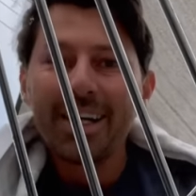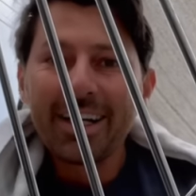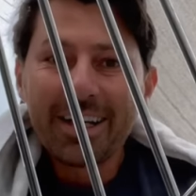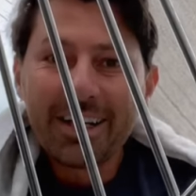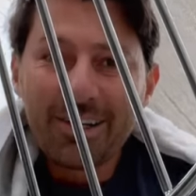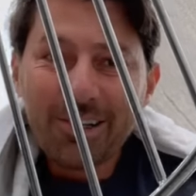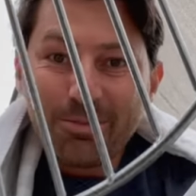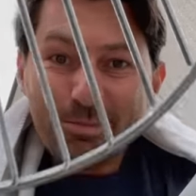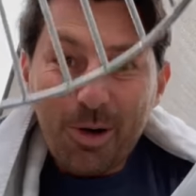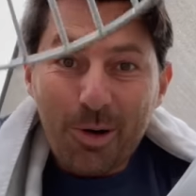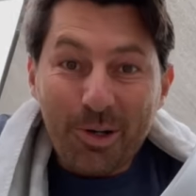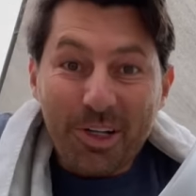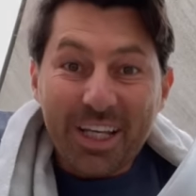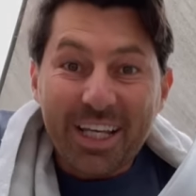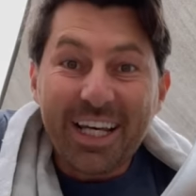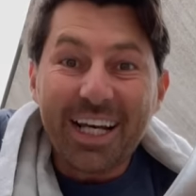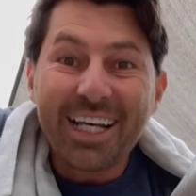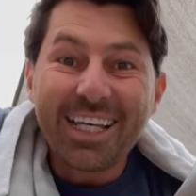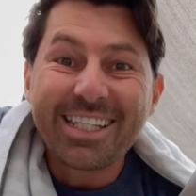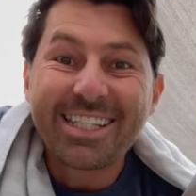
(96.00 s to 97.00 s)
Good morning
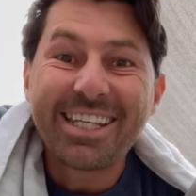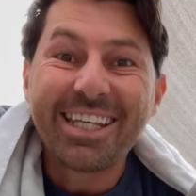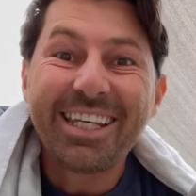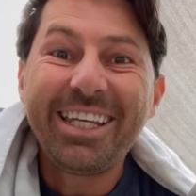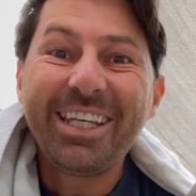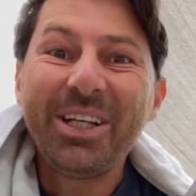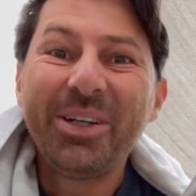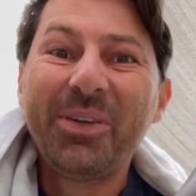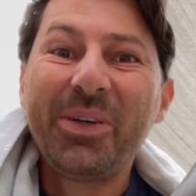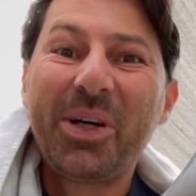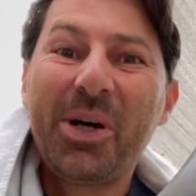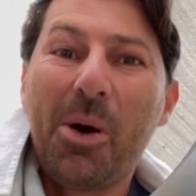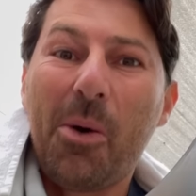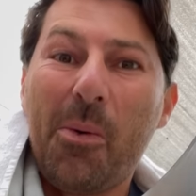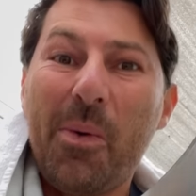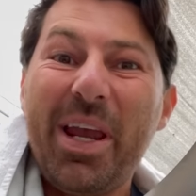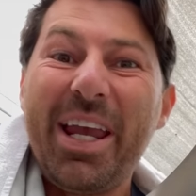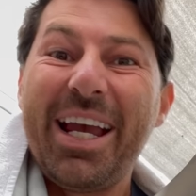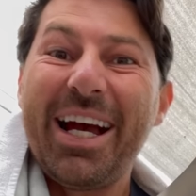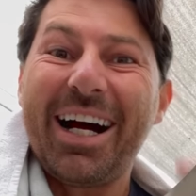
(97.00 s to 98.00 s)
guys, here we go,
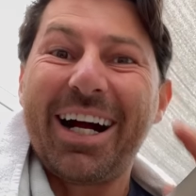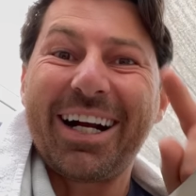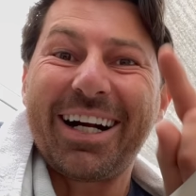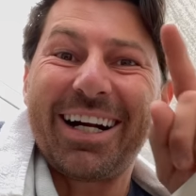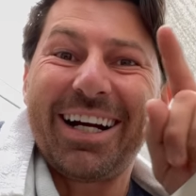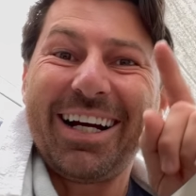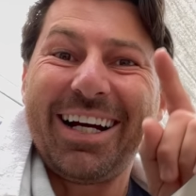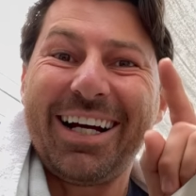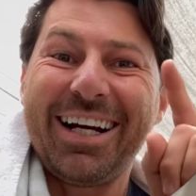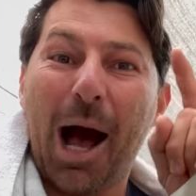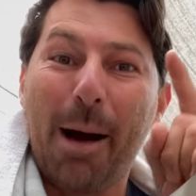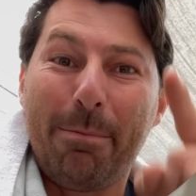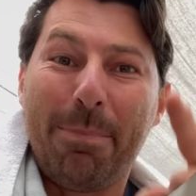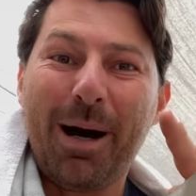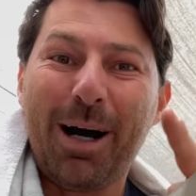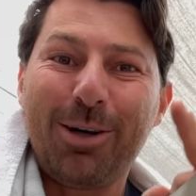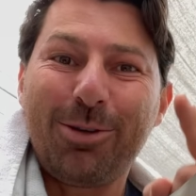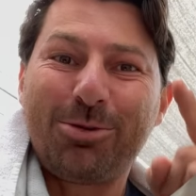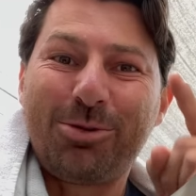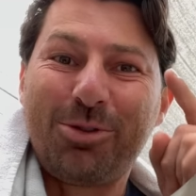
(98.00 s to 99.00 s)
we are uh,
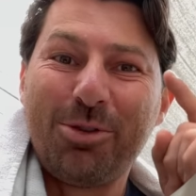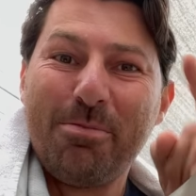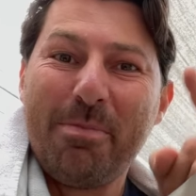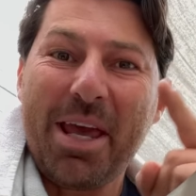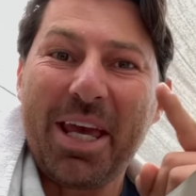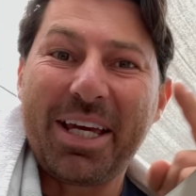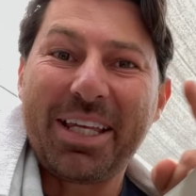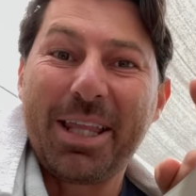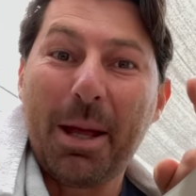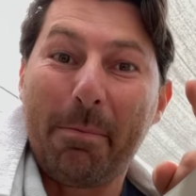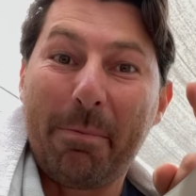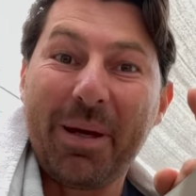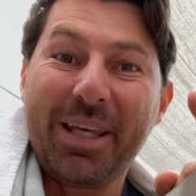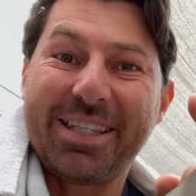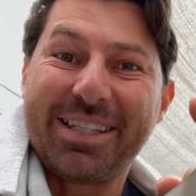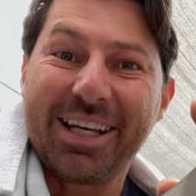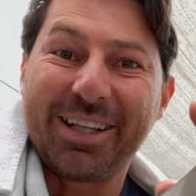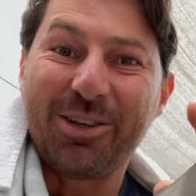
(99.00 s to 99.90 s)
about to make the pizza